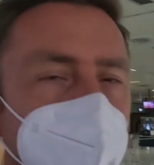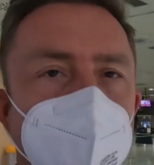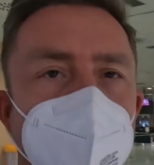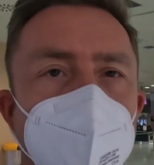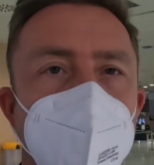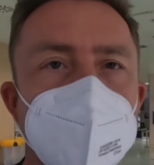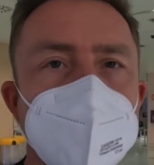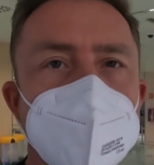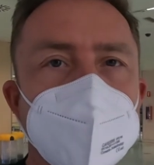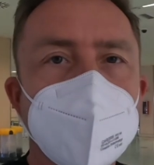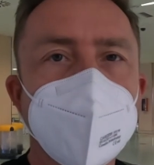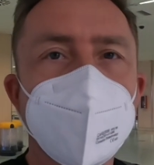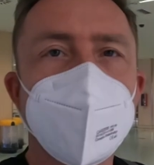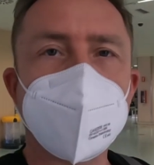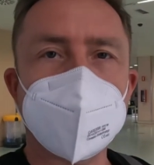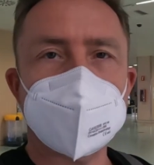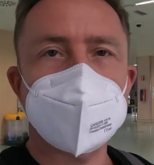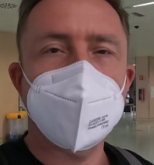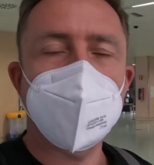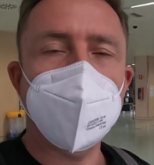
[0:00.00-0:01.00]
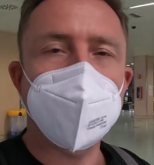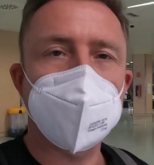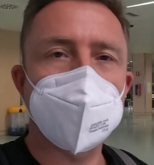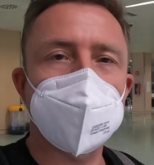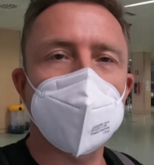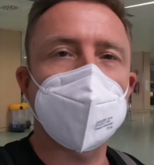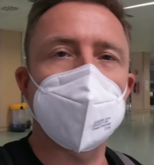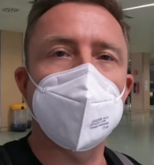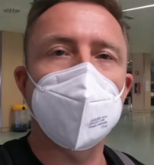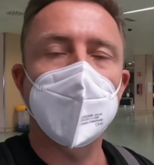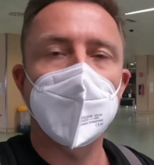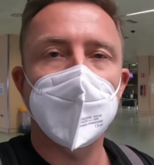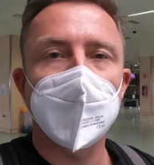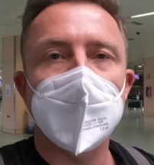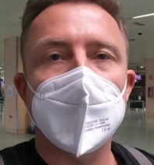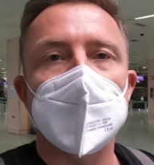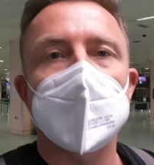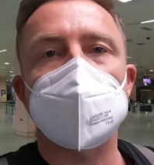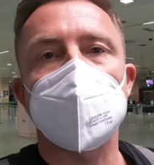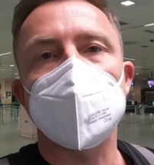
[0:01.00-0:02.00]
Was the vaccination.
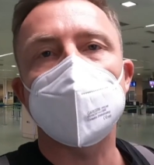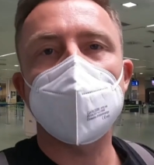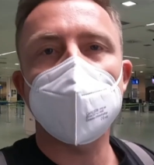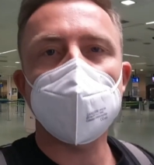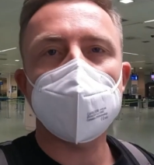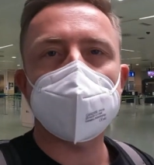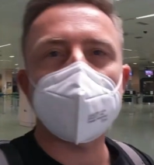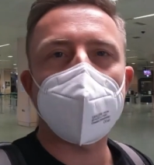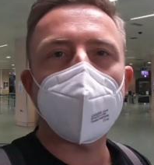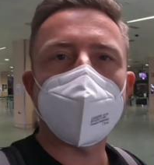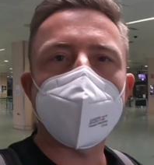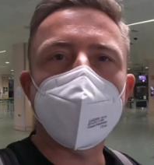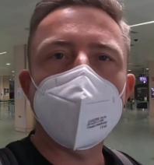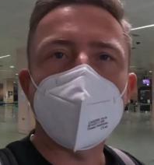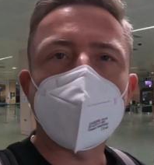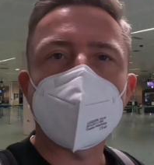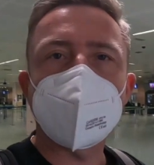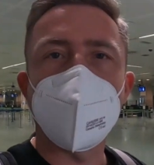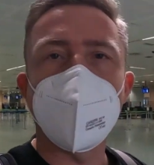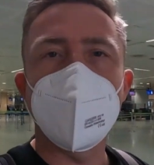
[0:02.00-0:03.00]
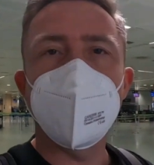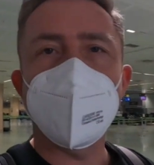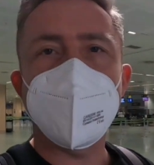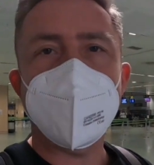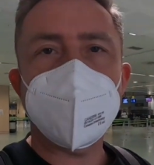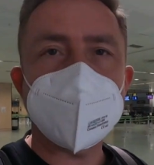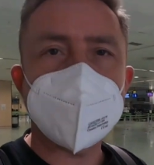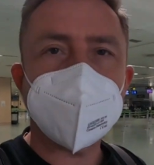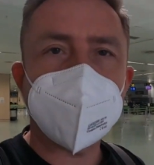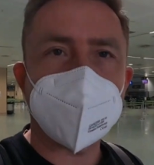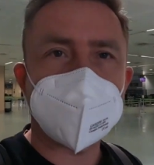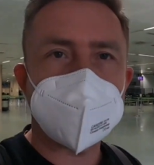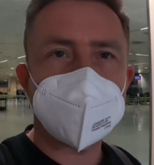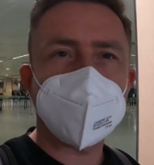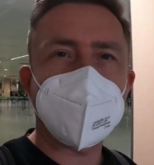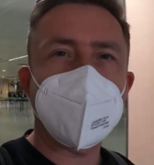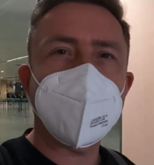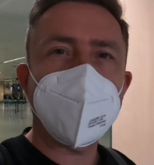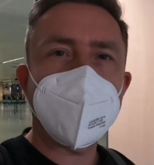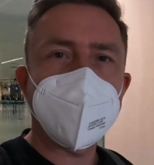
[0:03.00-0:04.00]
So due to having COVID
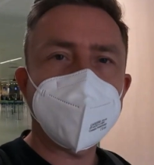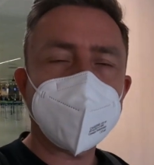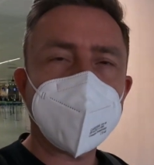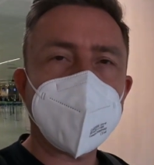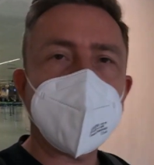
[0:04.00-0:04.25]
last year,